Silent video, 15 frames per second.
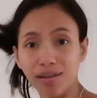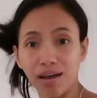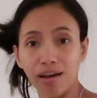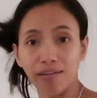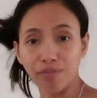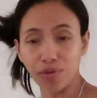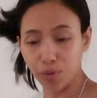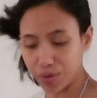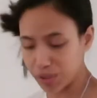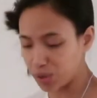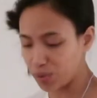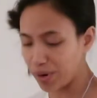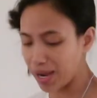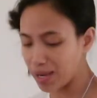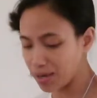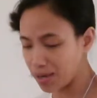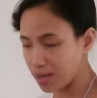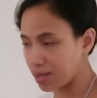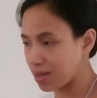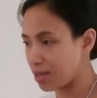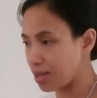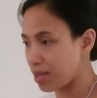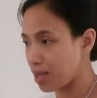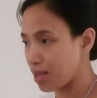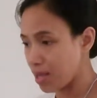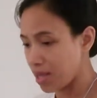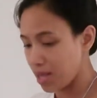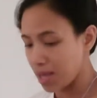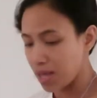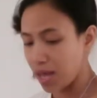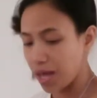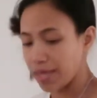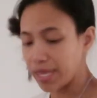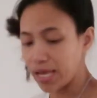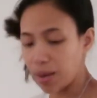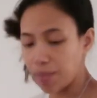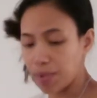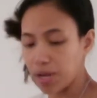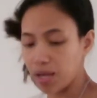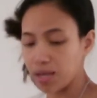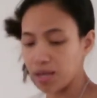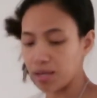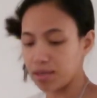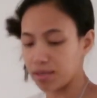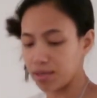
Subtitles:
of Nordic track. I think I'm gonna